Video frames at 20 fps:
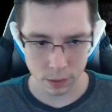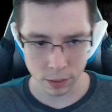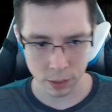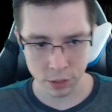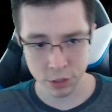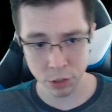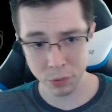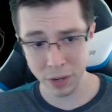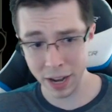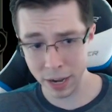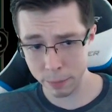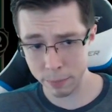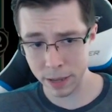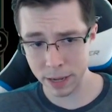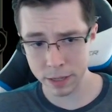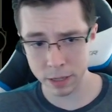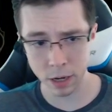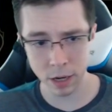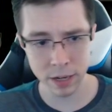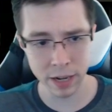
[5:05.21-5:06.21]
So not a
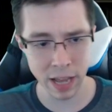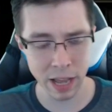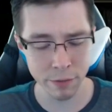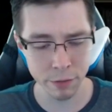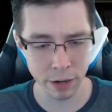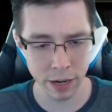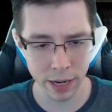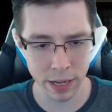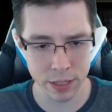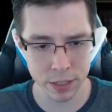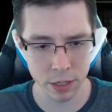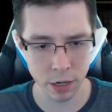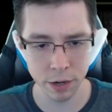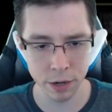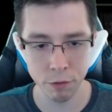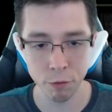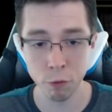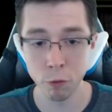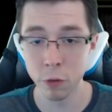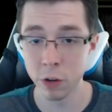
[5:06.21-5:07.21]
bad card to have your hands on,
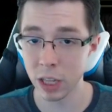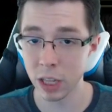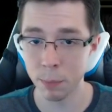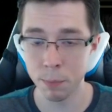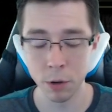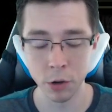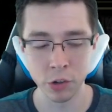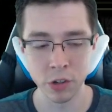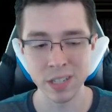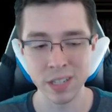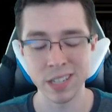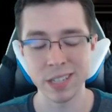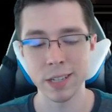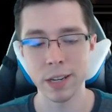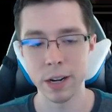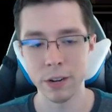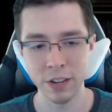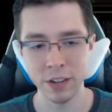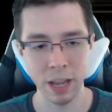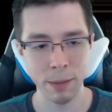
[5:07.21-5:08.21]
really pushes a ton
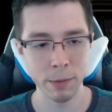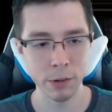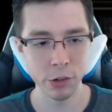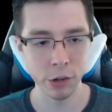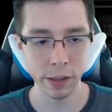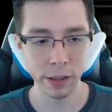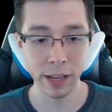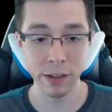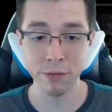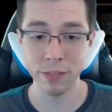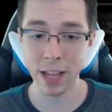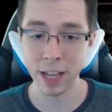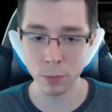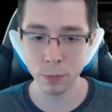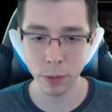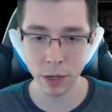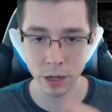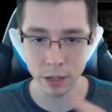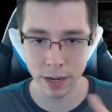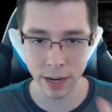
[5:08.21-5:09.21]
of damage early. If that's
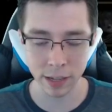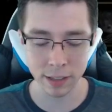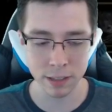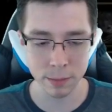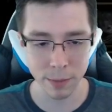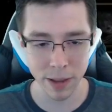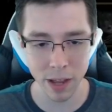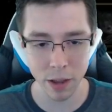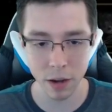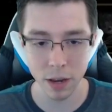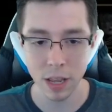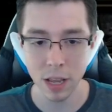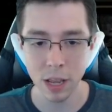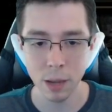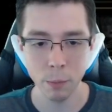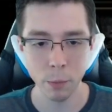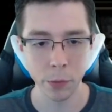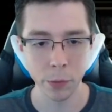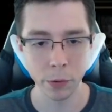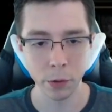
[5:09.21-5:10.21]
what your deck's about,
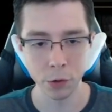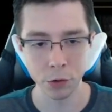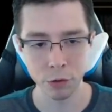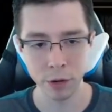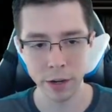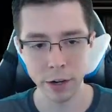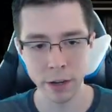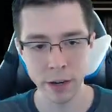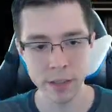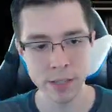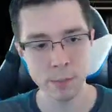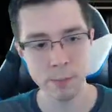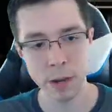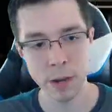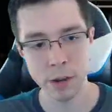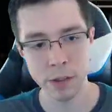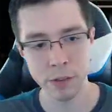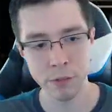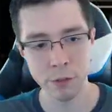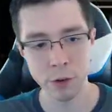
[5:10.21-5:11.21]
Mournhold Trader does it
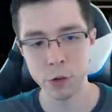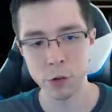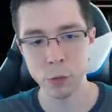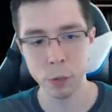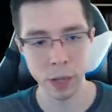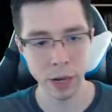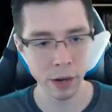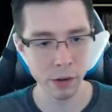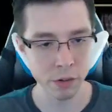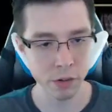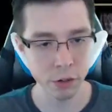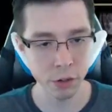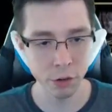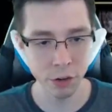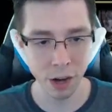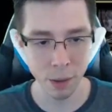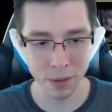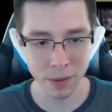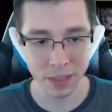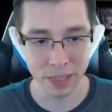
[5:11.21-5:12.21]
better than virtually any other
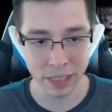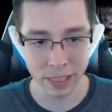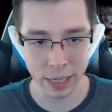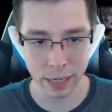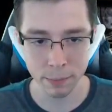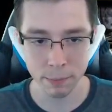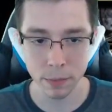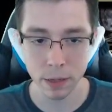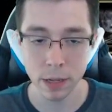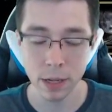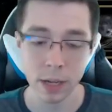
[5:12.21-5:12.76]
2-drop in the game.